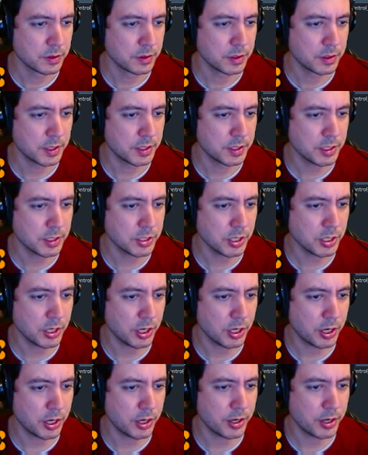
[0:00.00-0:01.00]
It's such a
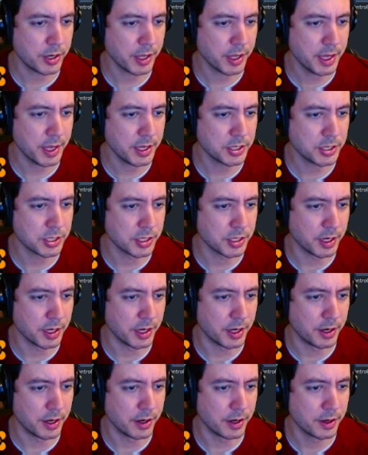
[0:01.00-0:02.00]
hard edge
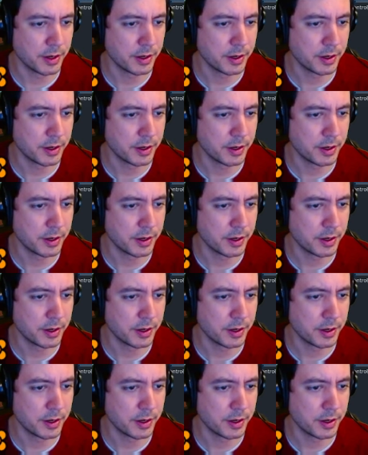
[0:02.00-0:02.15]
there.